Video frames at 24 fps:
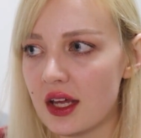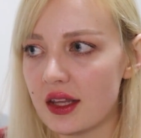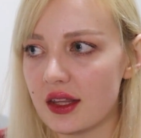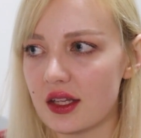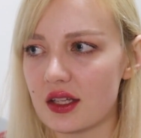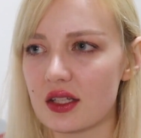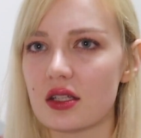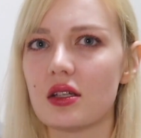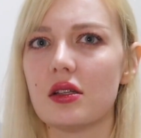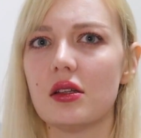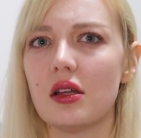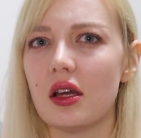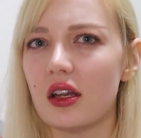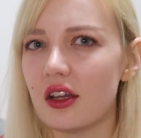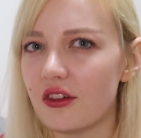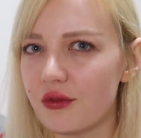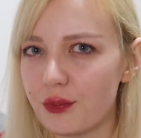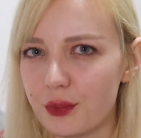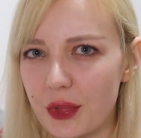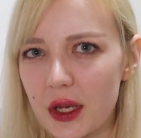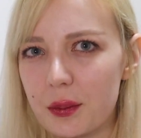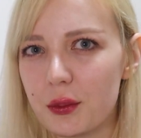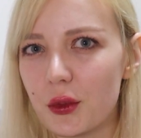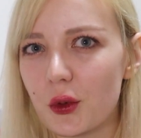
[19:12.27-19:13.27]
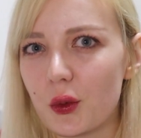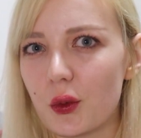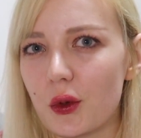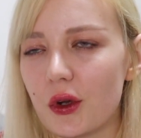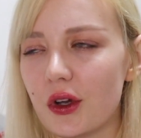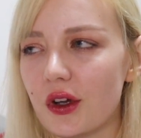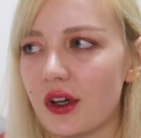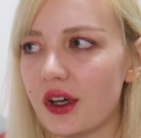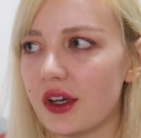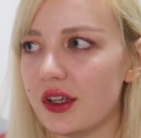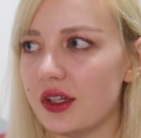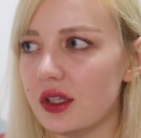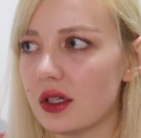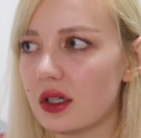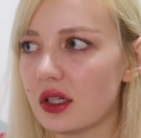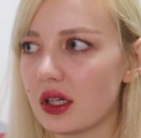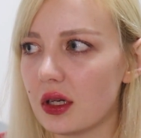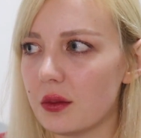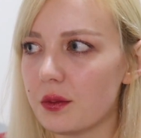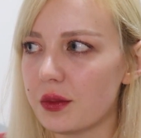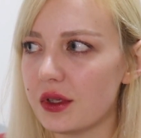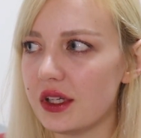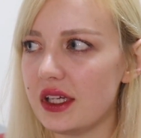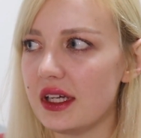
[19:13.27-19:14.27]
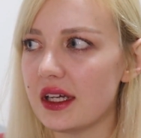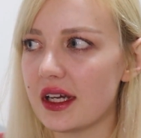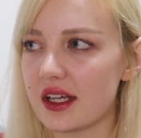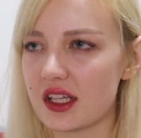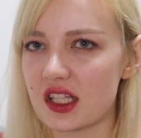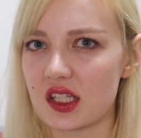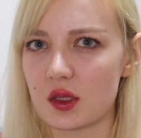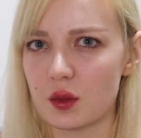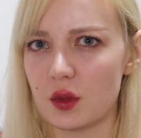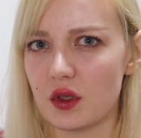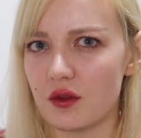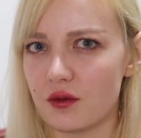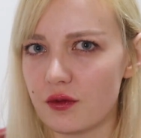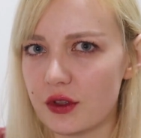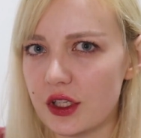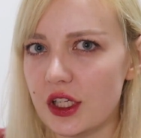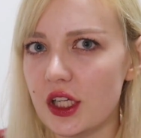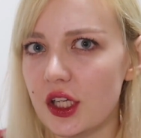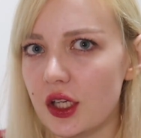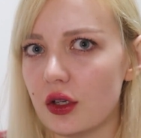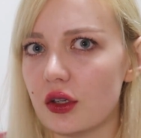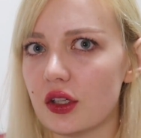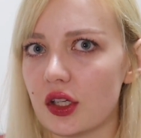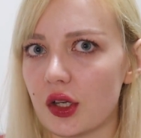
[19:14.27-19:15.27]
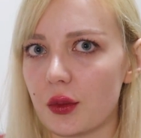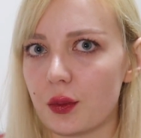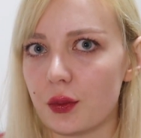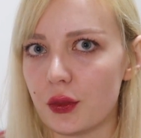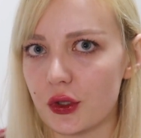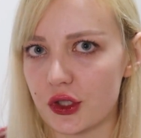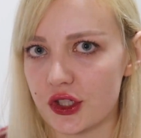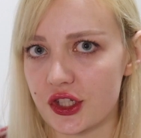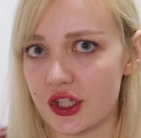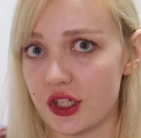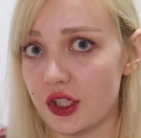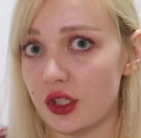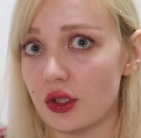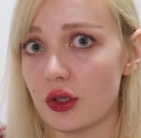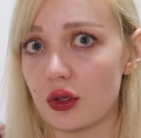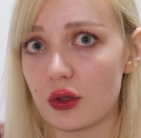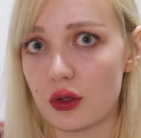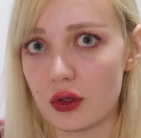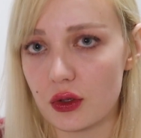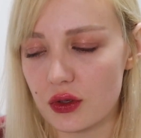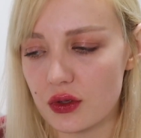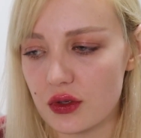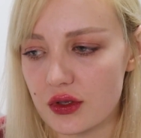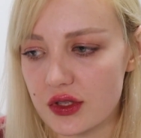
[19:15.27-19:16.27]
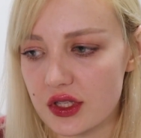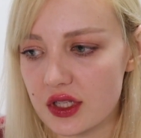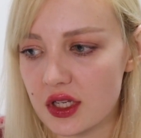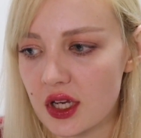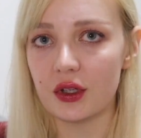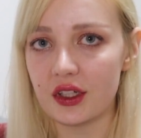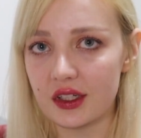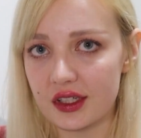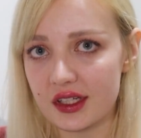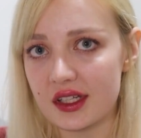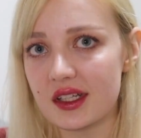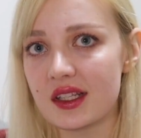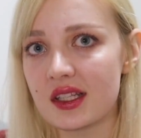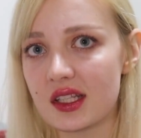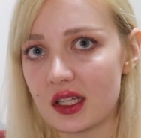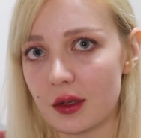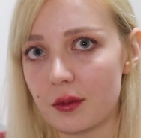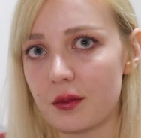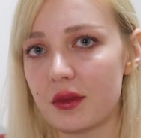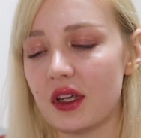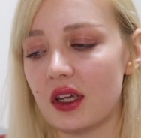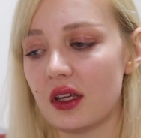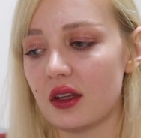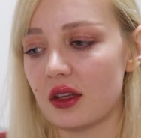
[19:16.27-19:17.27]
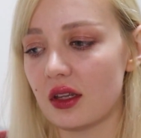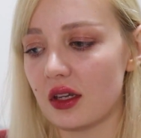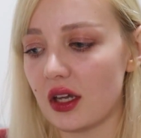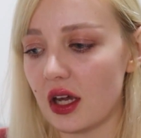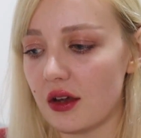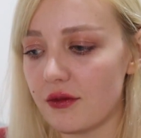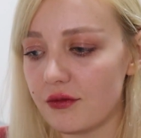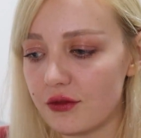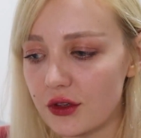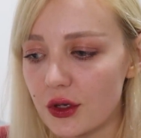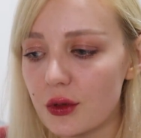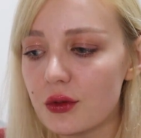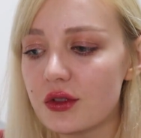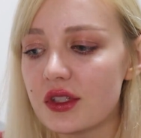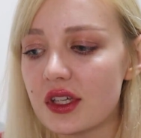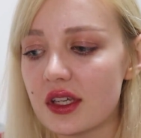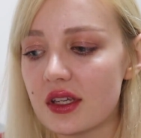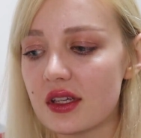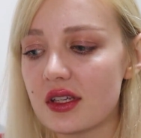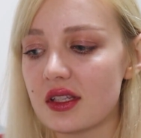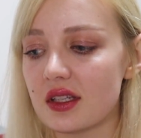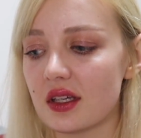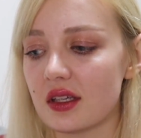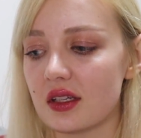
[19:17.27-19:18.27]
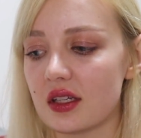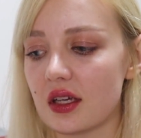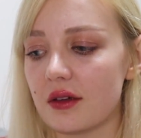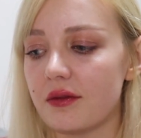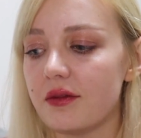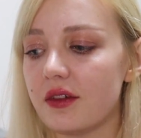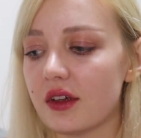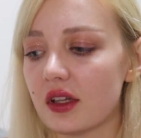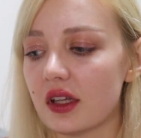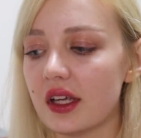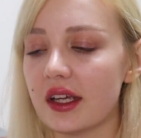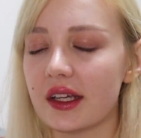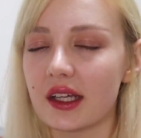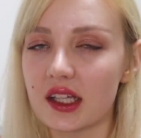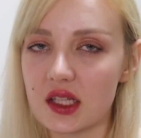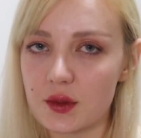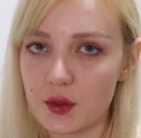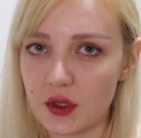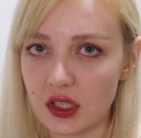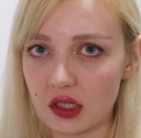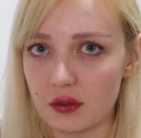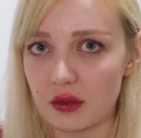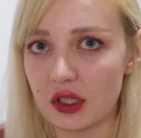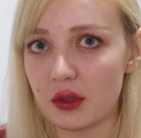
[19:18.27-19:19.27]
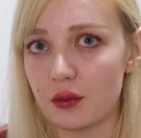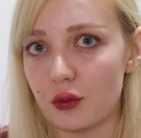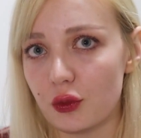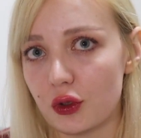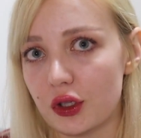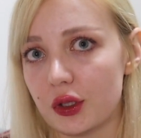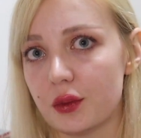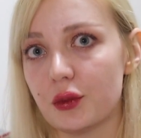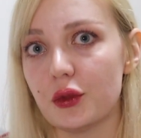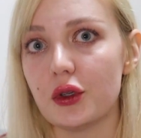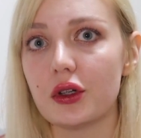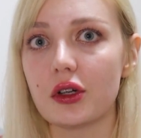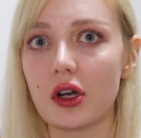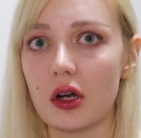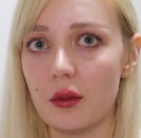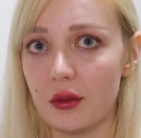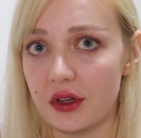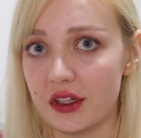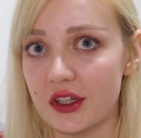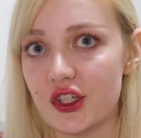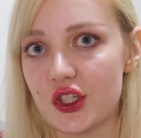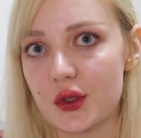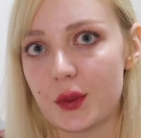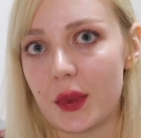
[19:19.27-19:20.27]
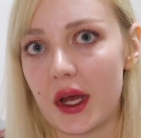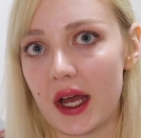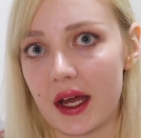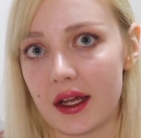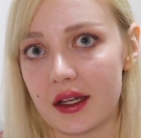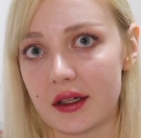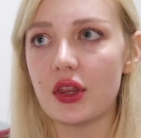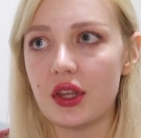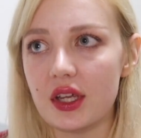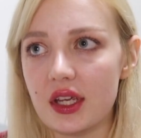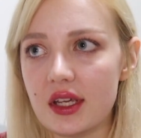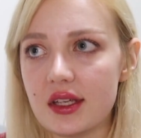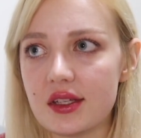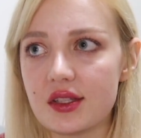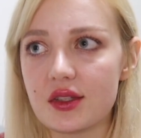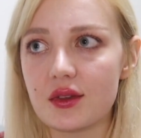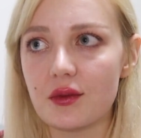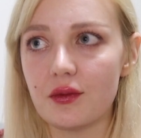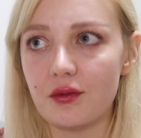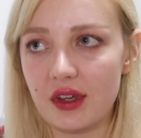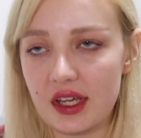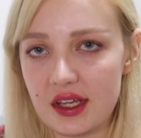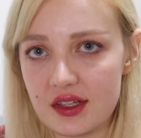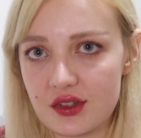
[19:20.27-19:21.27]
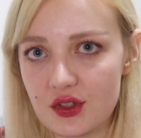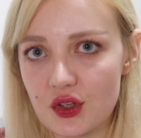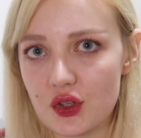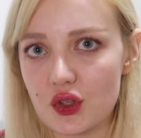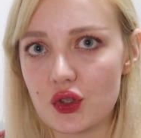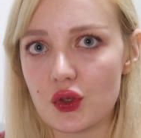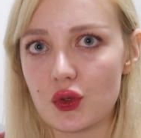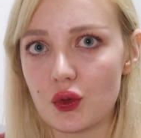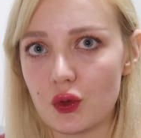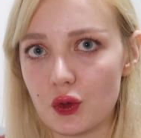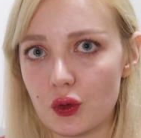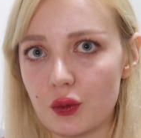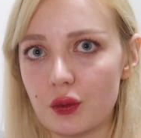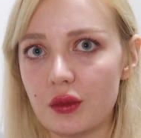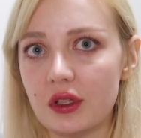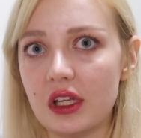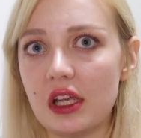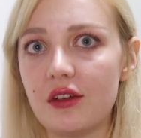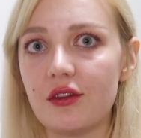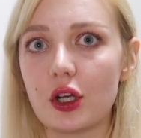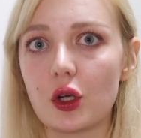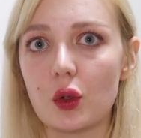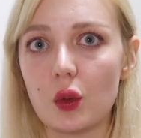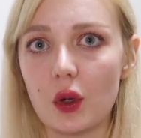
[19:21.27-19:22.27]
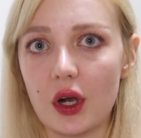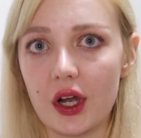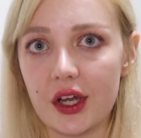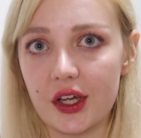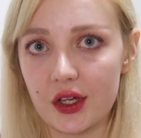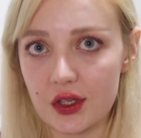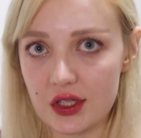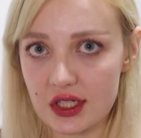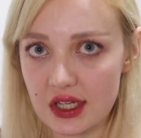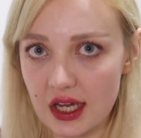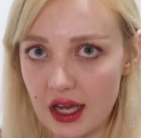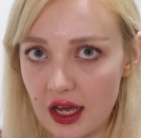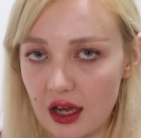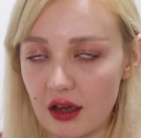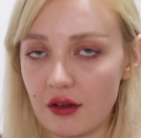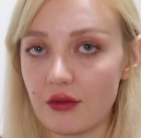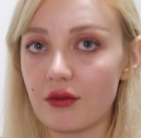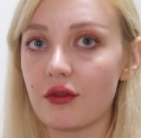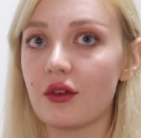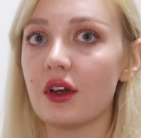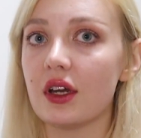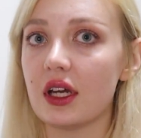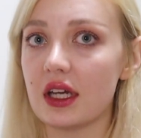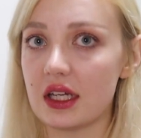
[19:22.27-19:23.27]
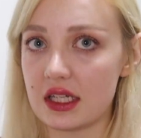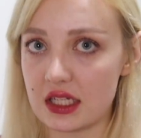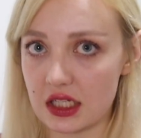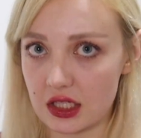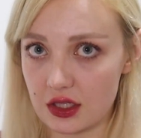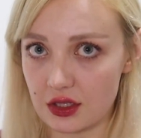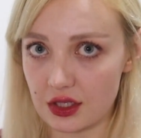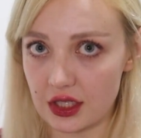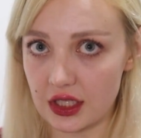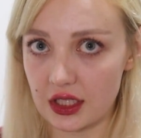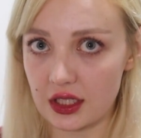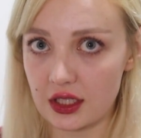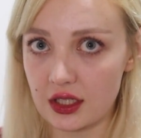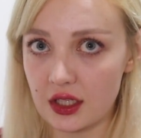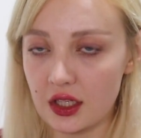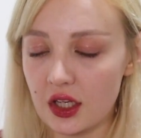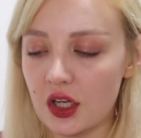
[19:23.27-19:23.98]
There's a lot of paperwork, and your company has to be really good at pushing your cause. But it is something that I've noticed, and I feel like it's becoming more and more common in Japan. These visas normally require you to have a degree.